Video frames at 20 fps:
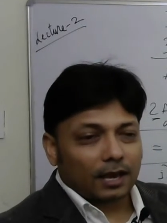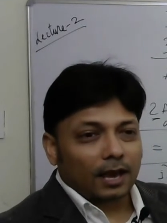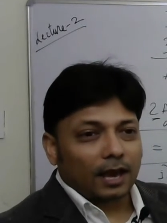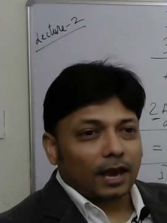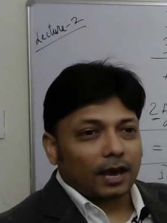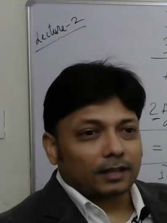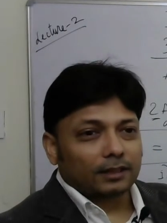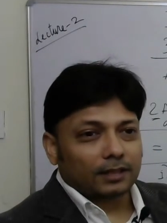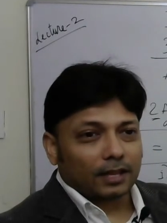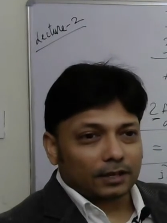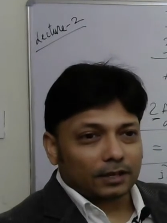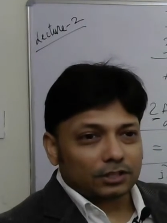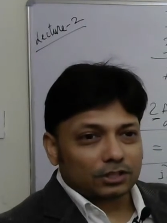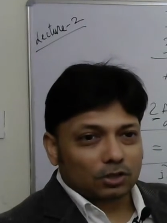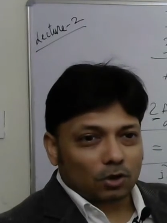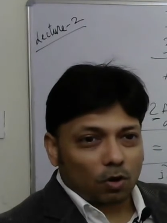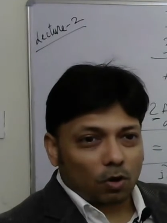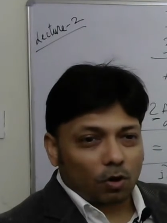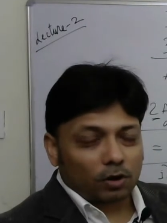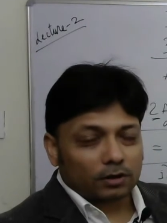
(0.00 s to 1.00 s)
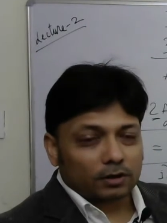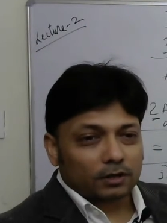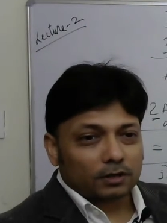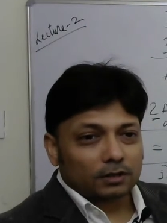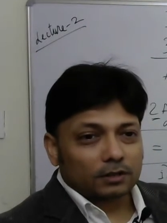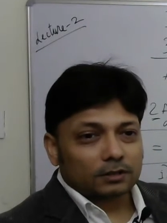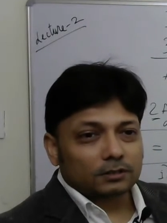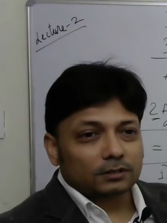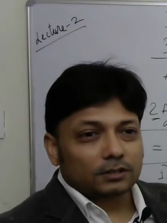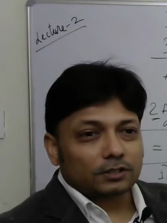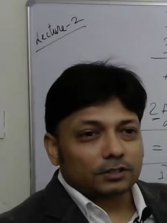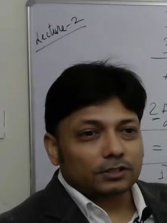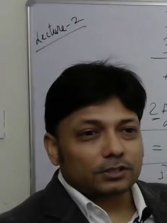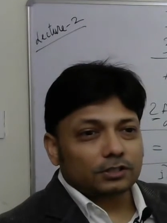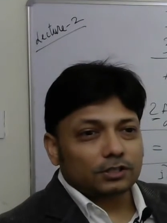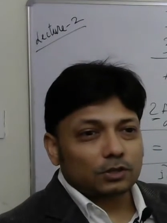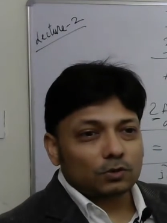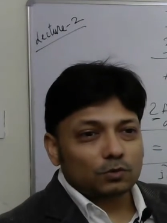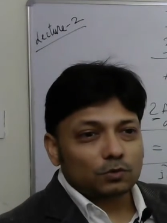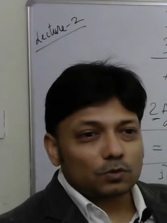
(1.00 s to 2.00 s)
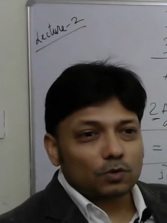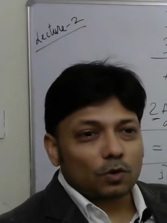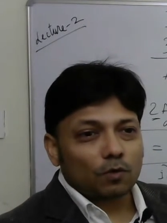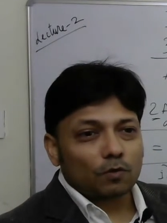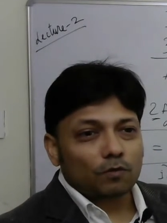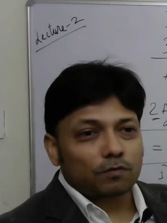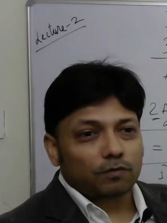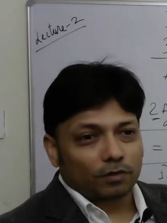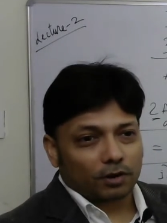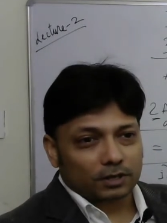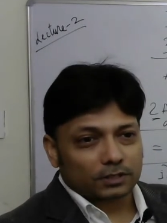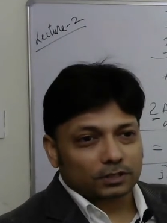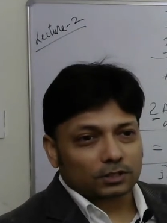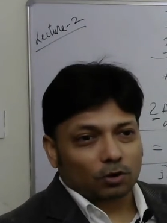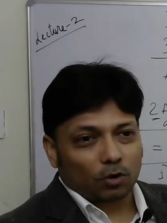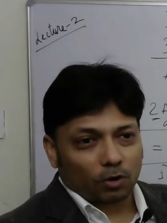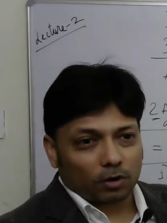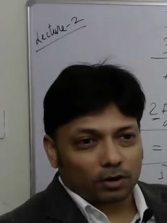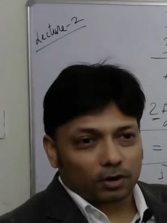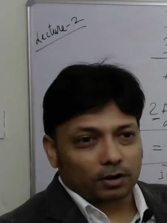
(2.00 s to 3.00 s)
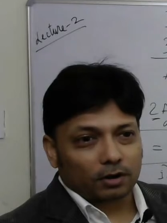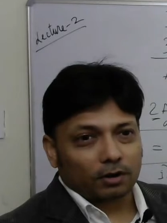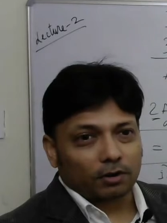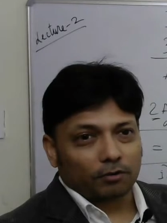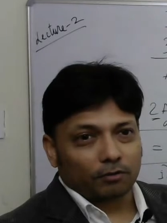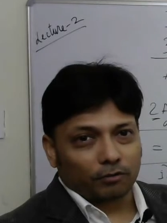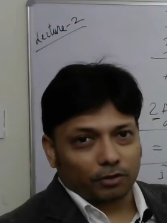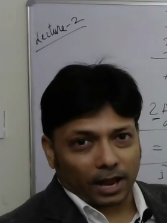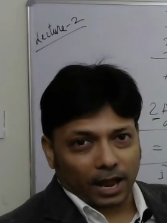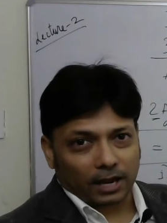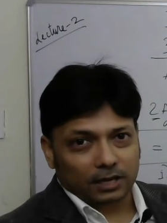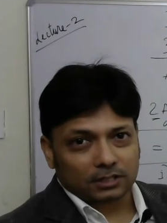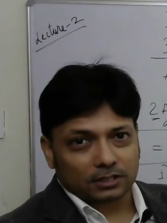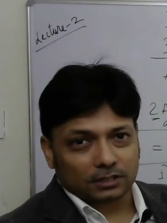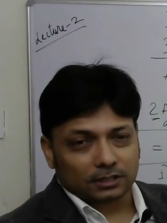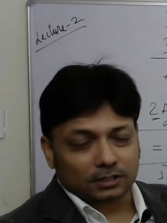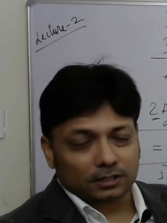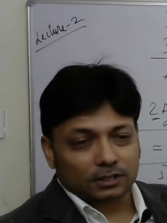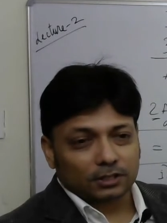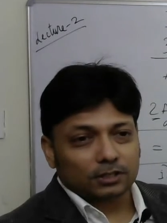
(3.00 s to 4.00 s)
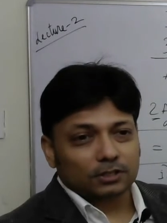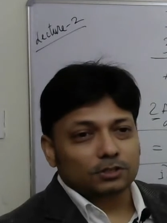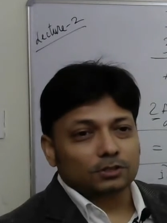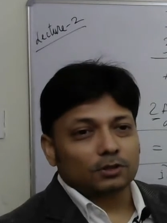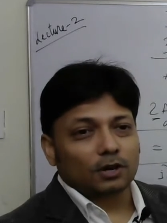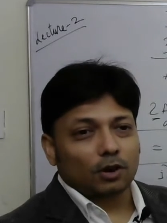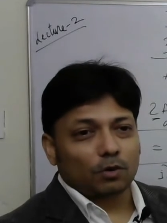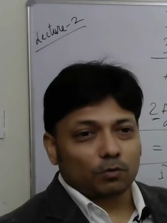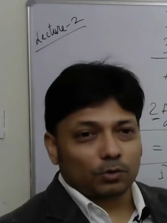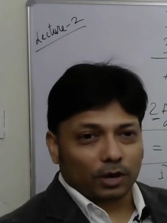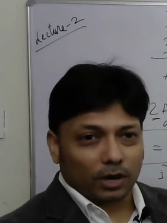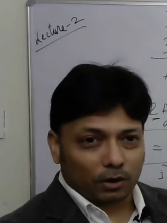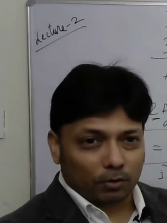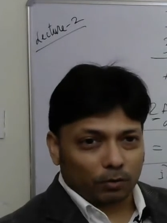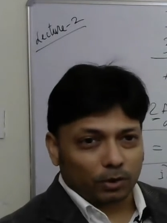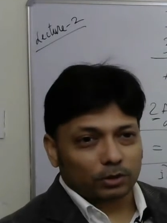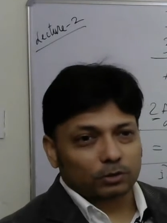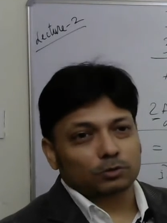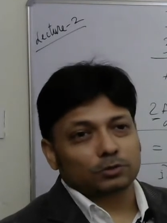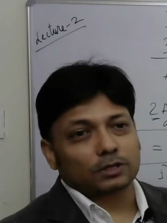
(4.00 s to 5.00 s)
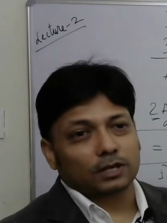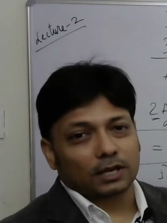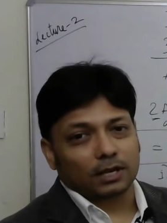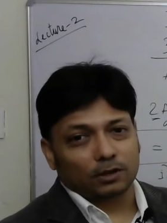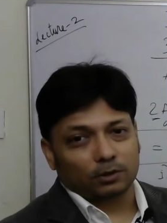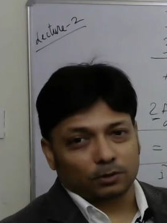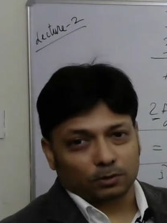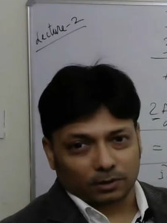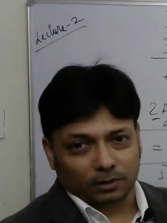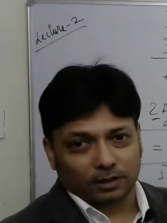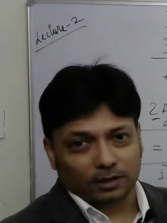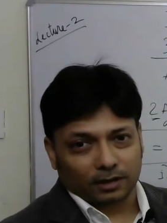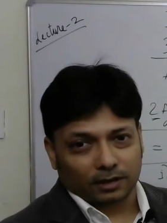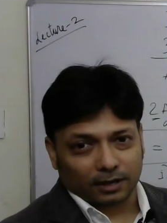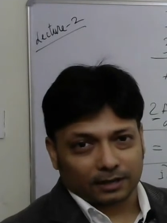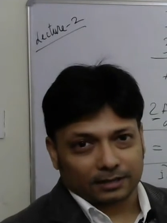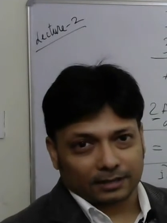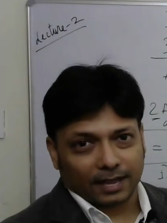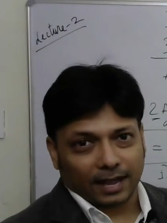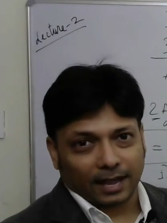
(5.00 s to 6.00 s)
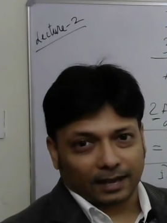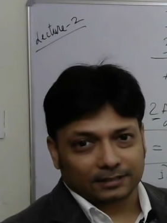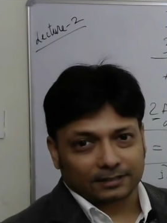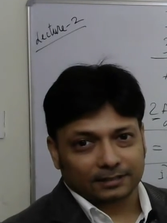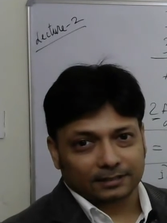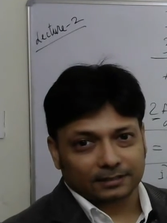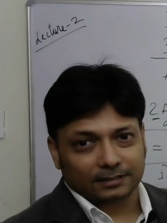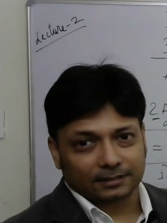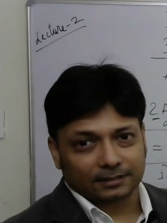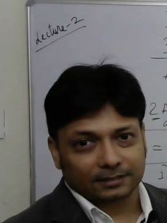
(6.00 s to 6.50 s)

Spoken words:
and that is called the pseudo first order reaction. So now we are going to take a look at that.